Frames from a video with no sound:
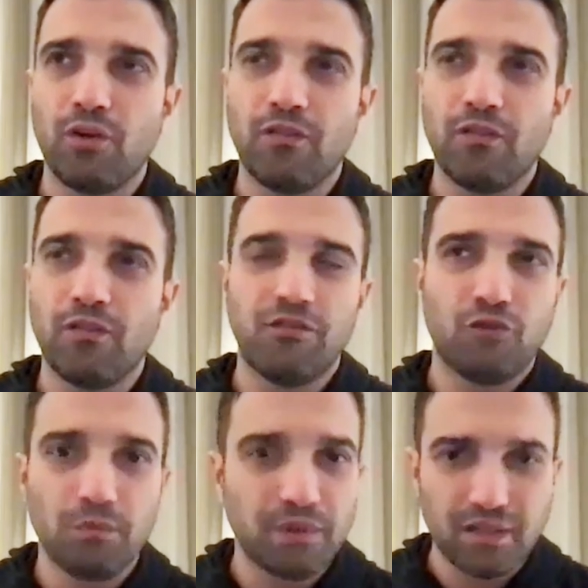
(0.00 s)
or
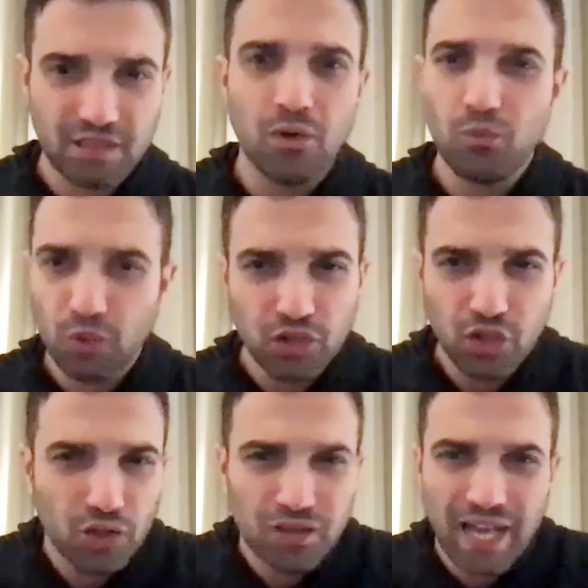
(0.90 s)
inform that someone
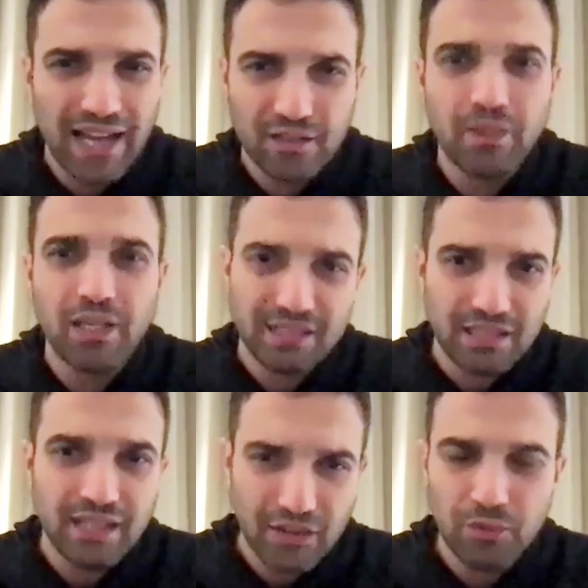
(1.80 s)
would contact me, as
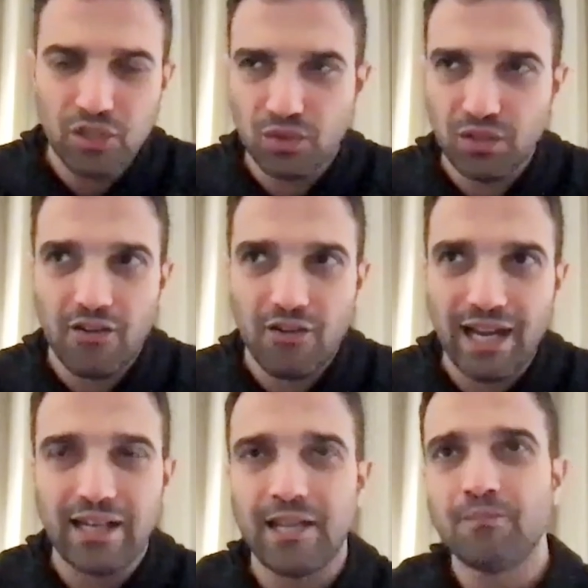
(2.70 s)
in David Mitchell
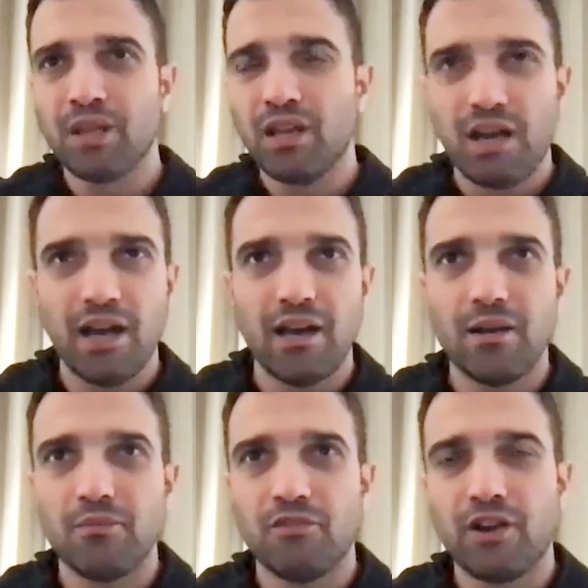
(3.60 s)
directly,
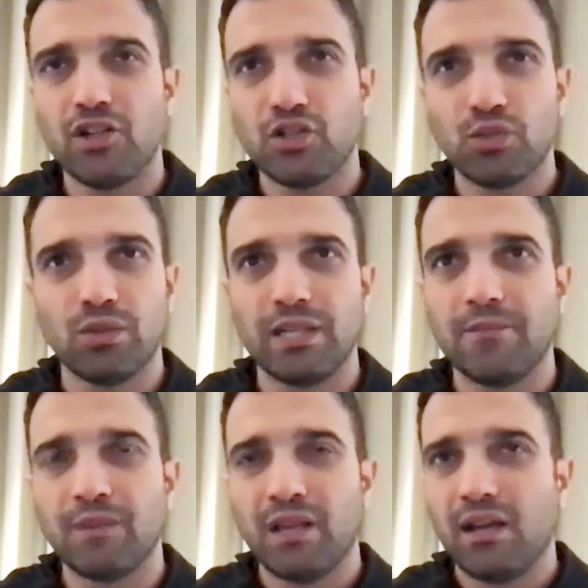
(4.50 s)
um, very
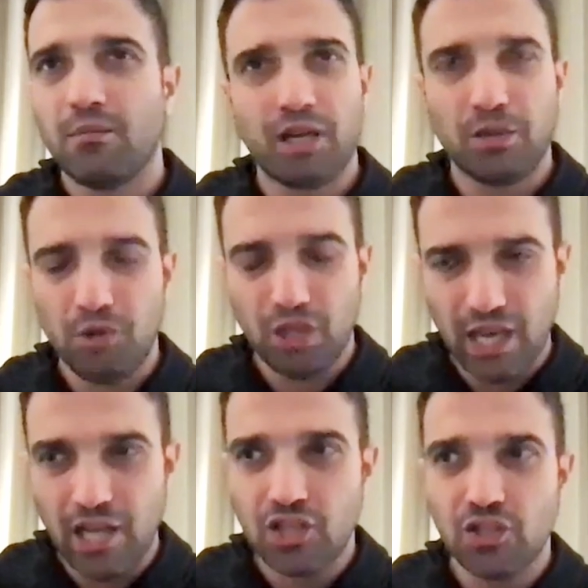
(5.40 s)
shortly. And my
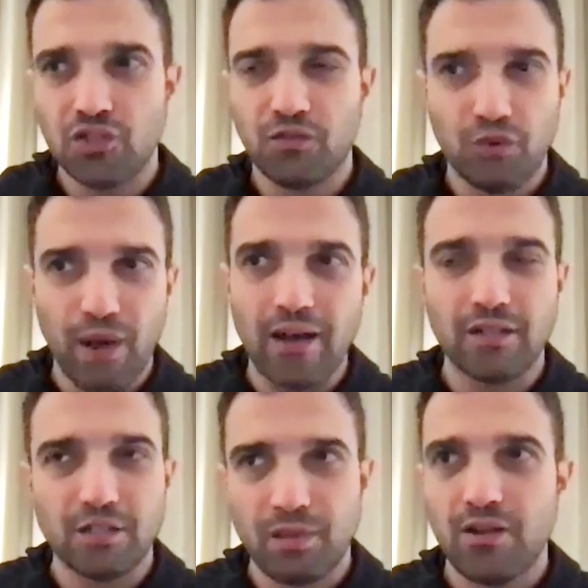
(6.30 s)
communications throughout
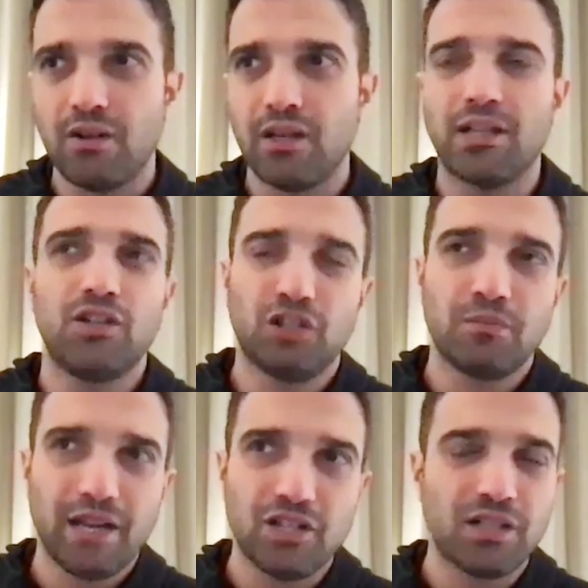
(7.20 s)
this period, and you can
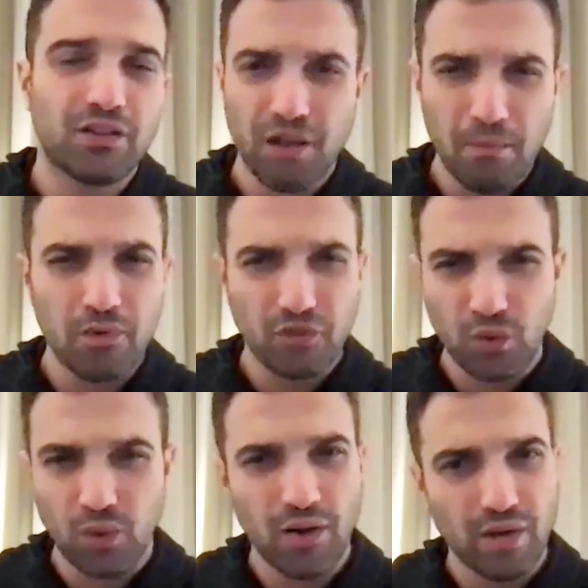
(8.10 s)
imagine there are a number of
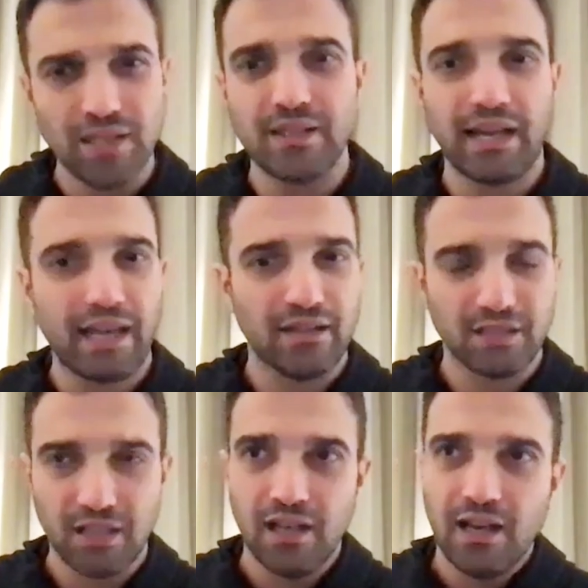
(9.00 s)
queries that get
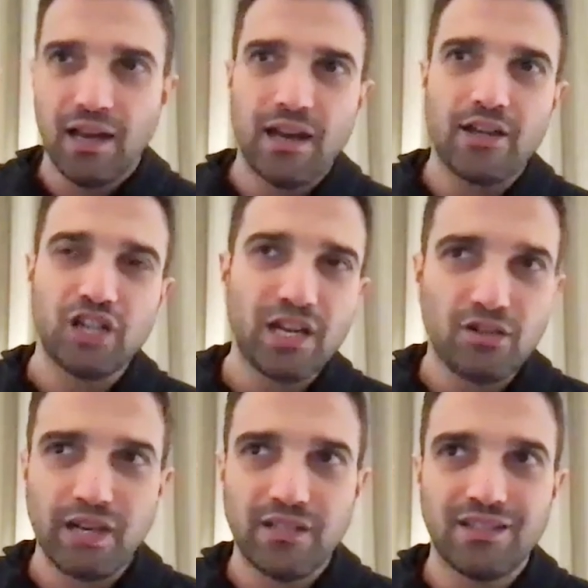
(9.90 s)
uh,
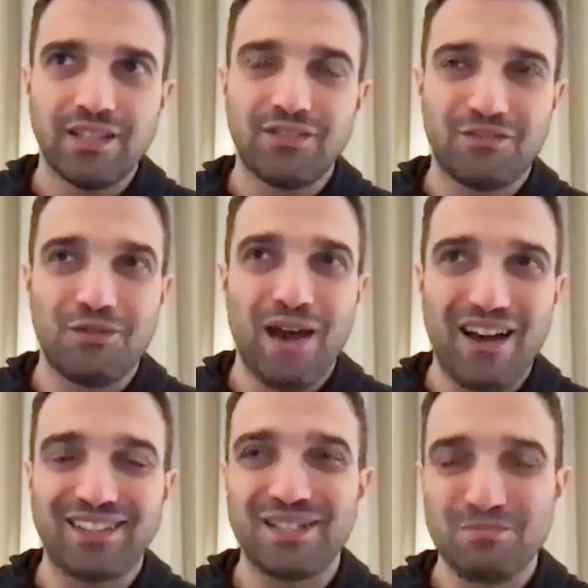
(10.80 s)
generated
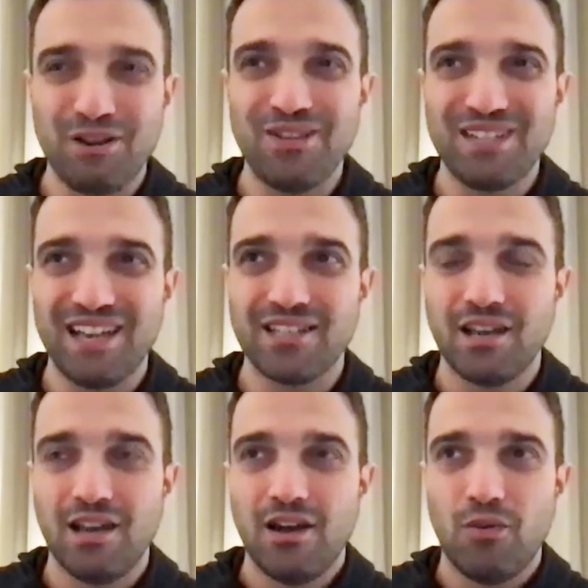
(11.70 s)
throughout this process
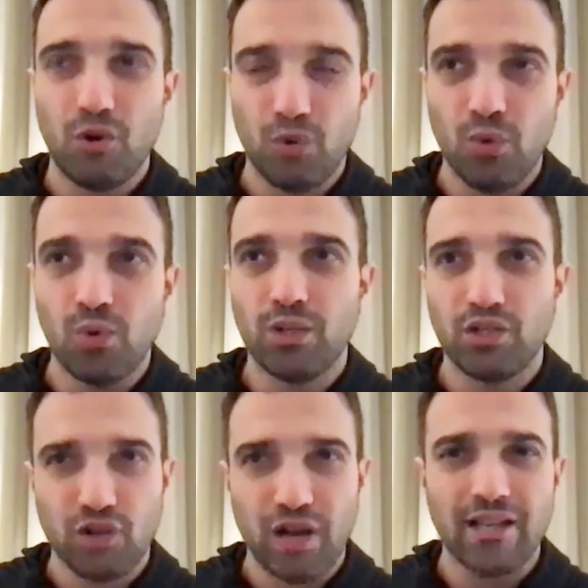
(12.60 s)
were all
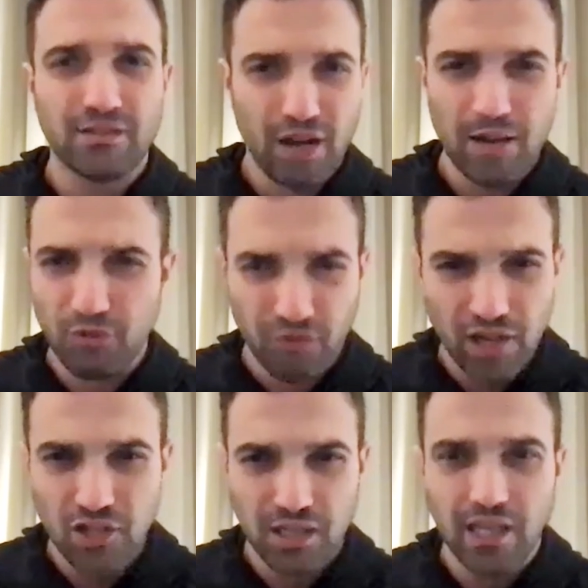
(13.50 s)
addressed very
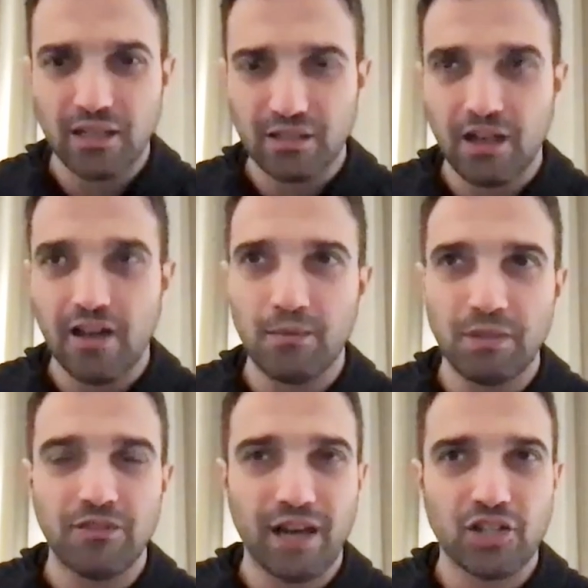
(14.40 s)
professionally in a
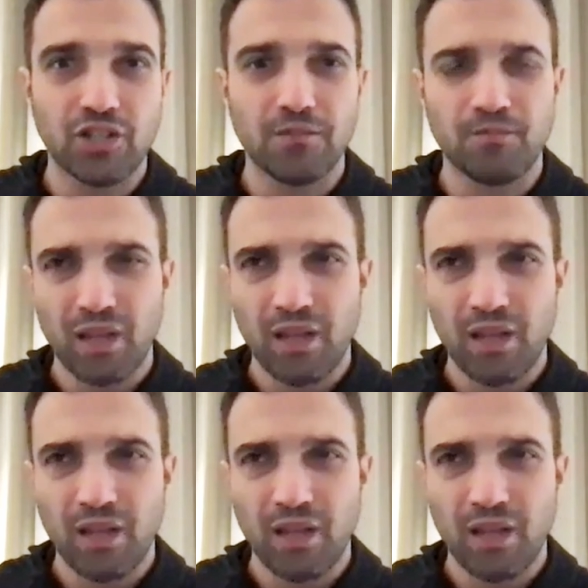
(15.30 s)
timely fashion.